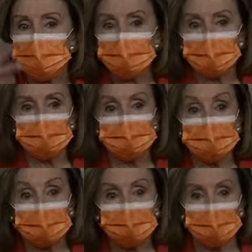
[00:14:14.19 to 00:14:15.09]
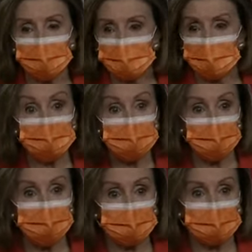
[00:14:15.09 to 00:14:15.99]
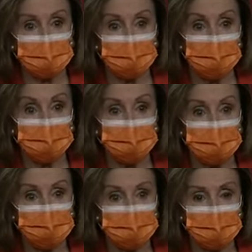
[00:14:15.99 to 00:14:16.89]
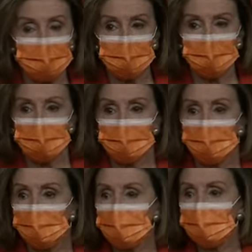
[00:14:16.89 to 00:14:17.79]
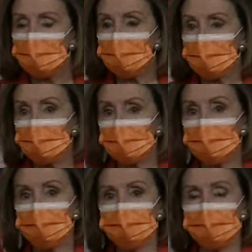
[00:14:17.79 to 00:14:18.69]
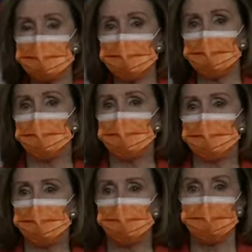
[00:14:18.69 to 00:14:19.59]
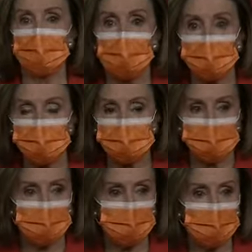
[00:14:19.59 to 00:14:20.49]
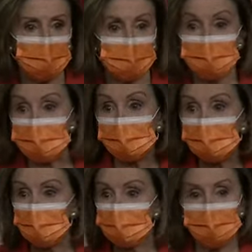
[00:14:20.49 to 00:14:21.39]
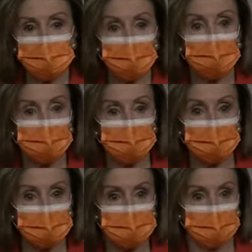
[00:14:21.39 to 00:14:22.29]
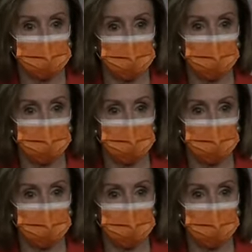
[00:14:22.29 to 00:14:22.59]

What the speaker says: put a Muslim ban in place. The same women who marched the day after the inauguration